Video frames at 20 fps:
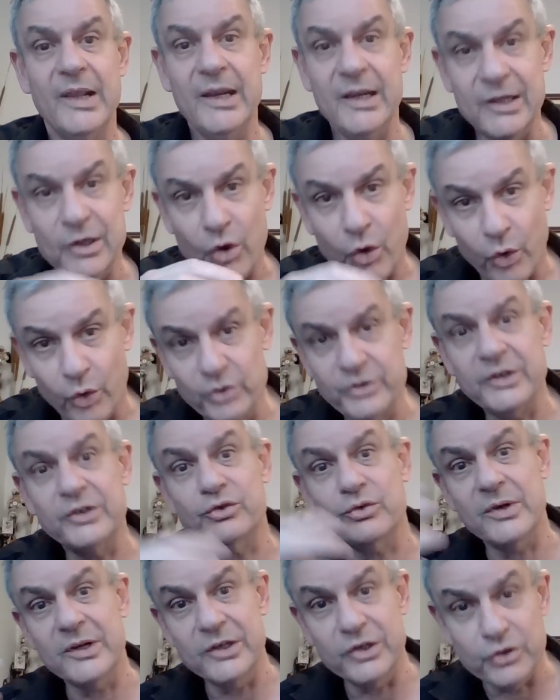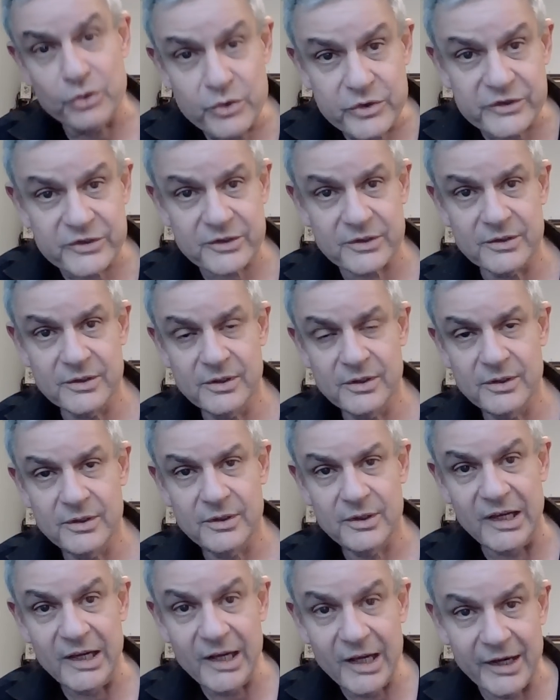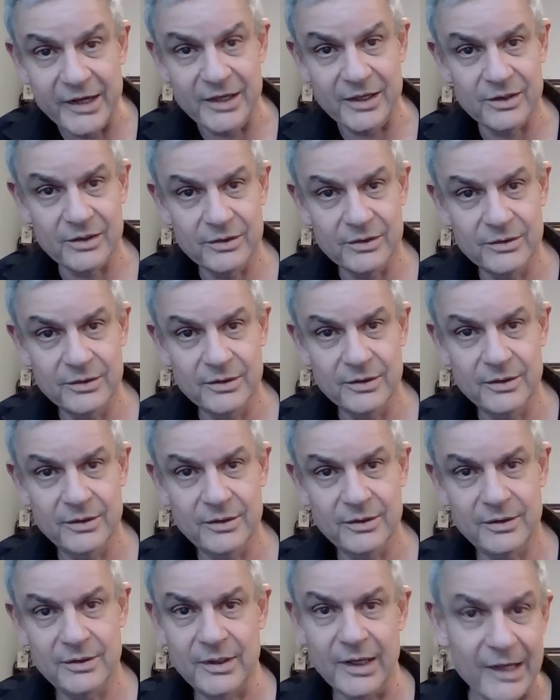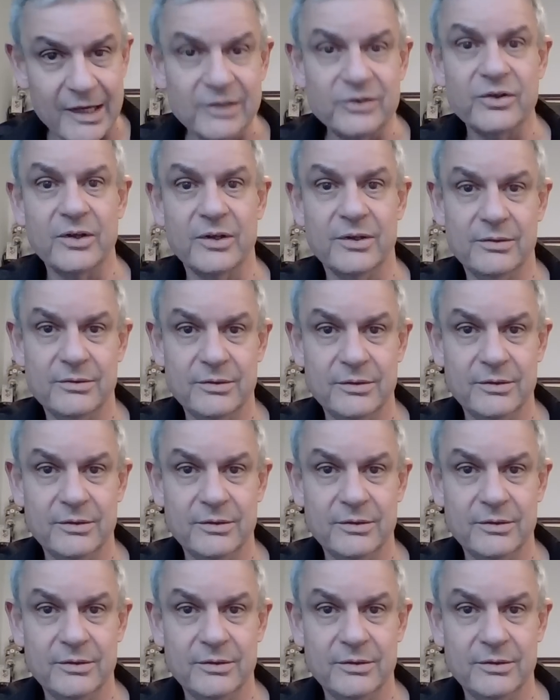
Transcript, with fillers: in order to induce healing later.